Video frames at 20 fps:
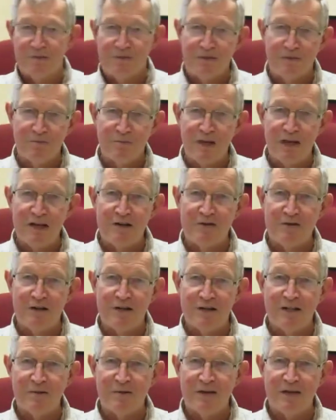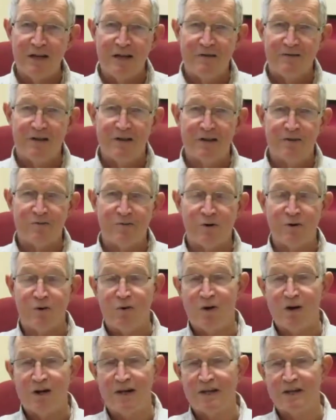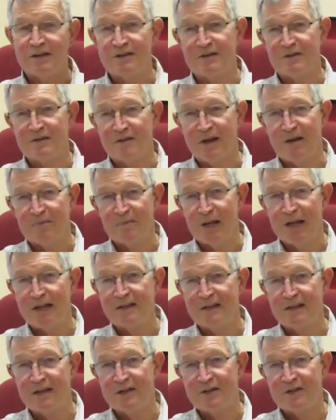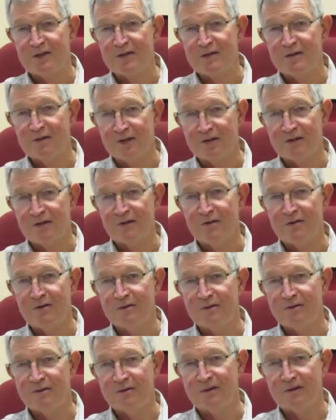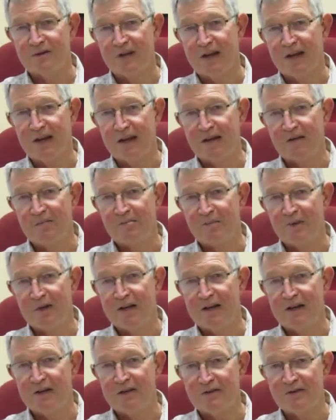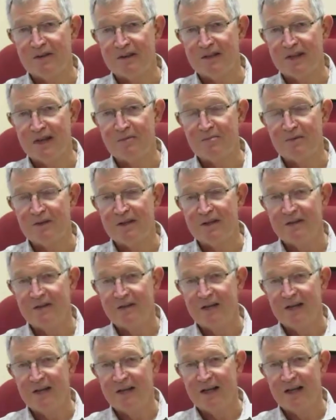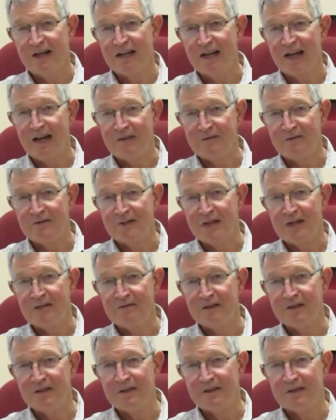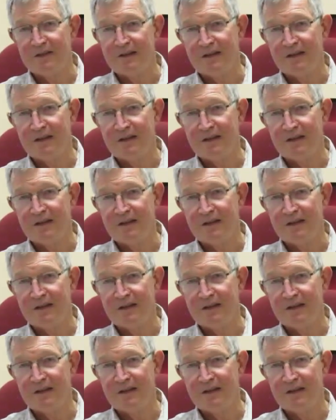malaria endemic area requires a blood test to exclude malaria. It can be a life-saving